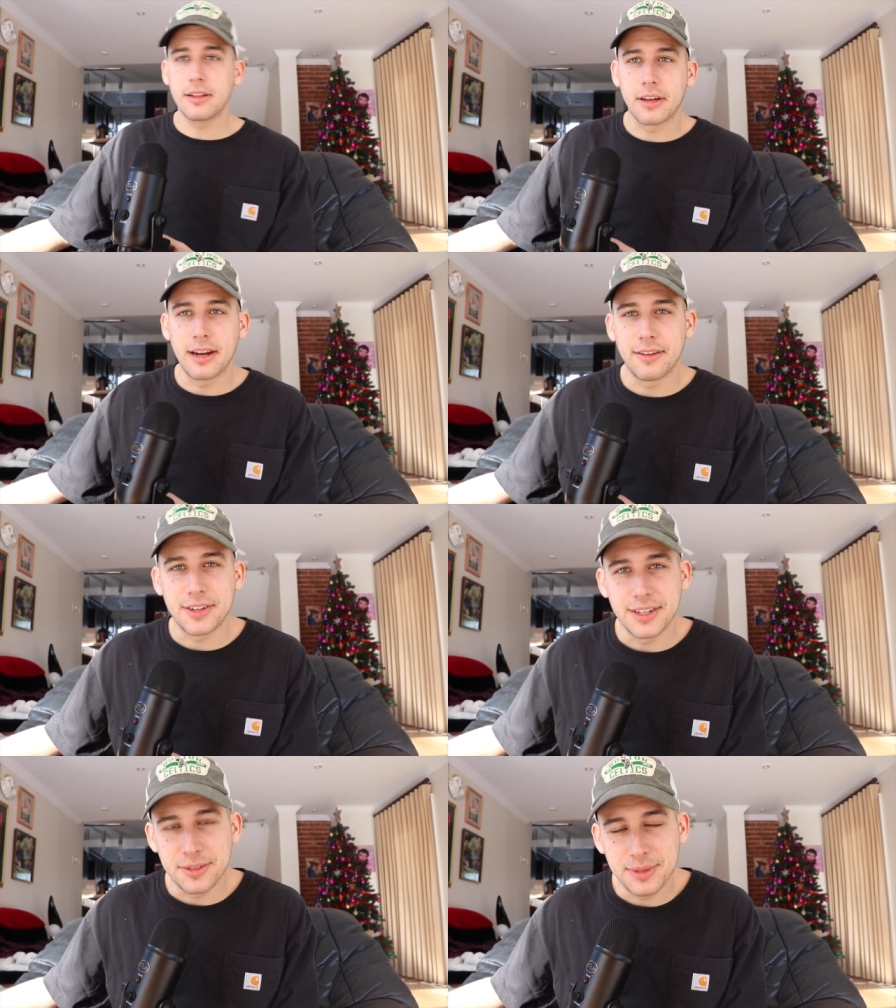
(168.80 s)
looking
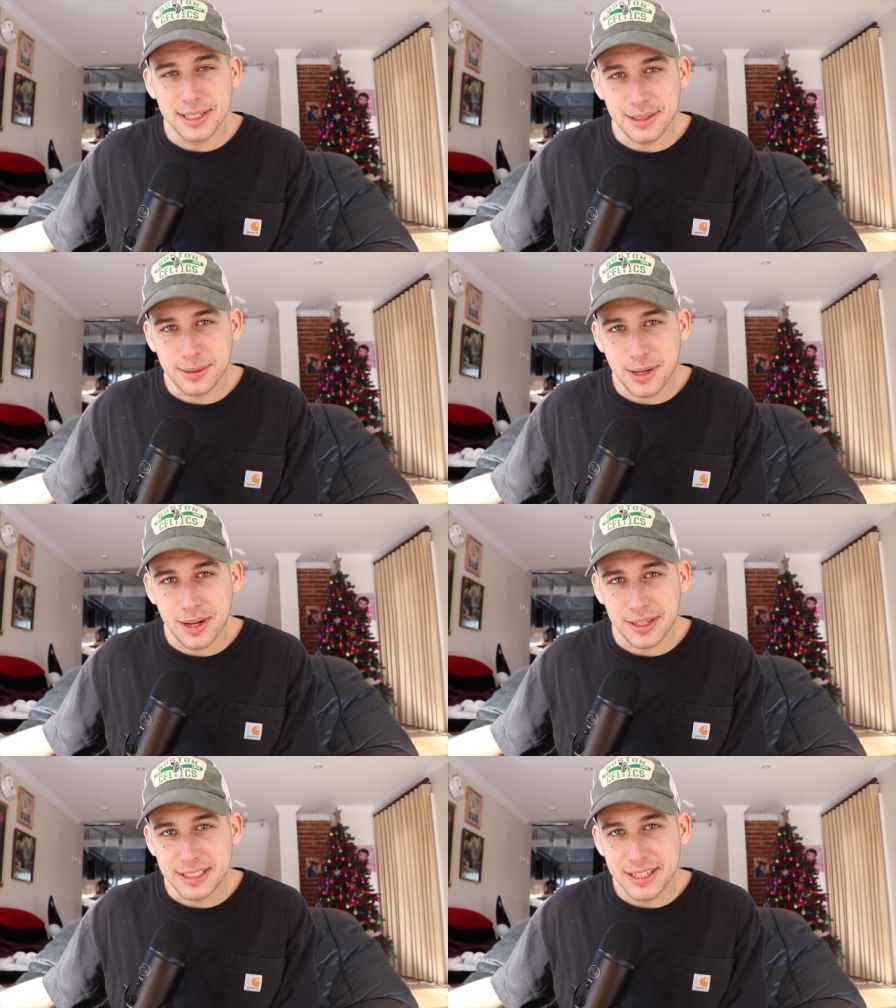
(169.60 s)
after our sweet little
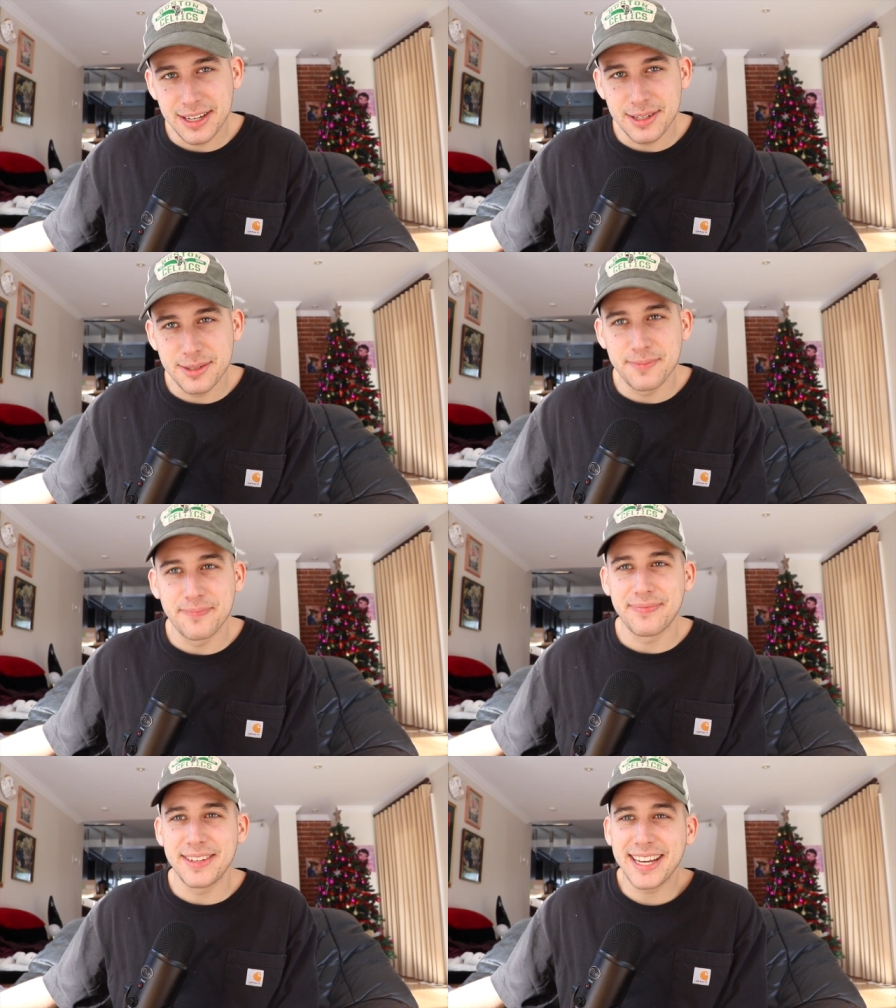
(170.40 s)
dog. It's nice.
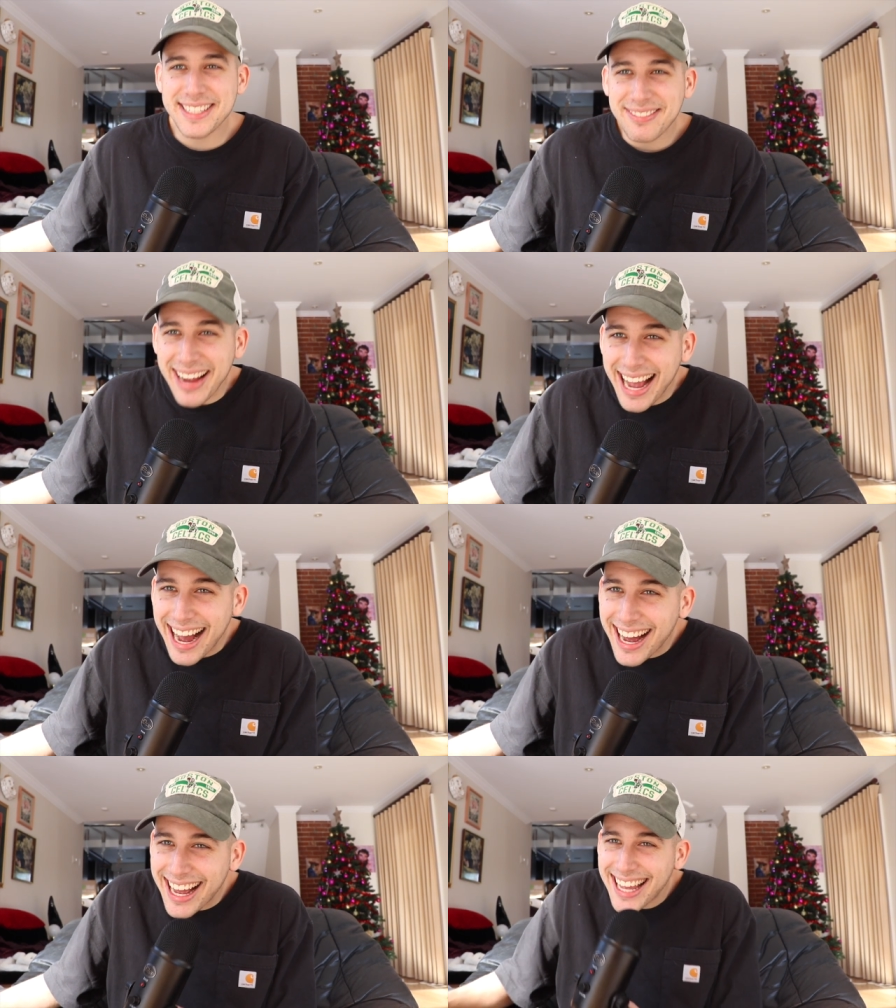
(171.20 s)
You guys like my
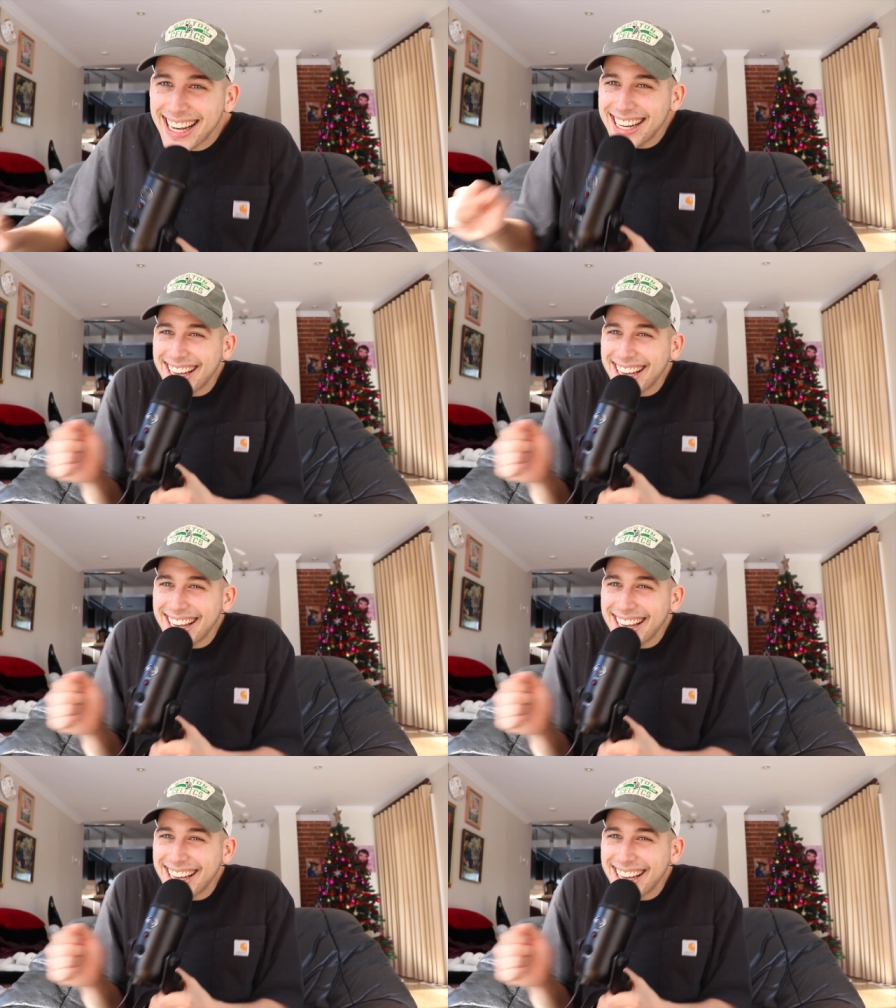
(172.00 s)
hat?